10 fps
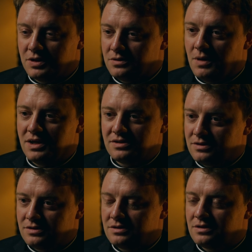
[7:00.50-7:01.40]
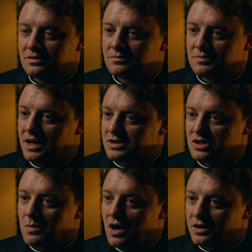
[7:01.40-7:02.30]
build muscles, to get
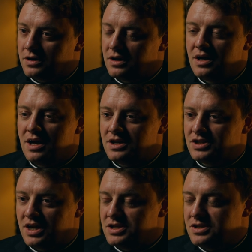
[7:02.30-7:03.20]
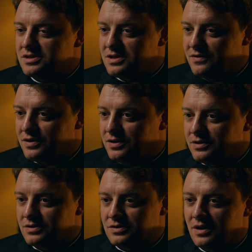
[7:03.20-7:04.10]
smarter. Education is
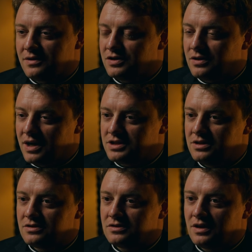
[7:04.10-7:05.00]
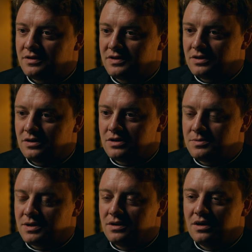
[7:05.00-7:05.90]
difficult. There's a lot of correction. There's a lot of
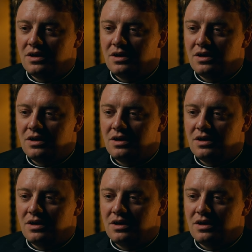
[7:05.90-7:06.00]
encouragement.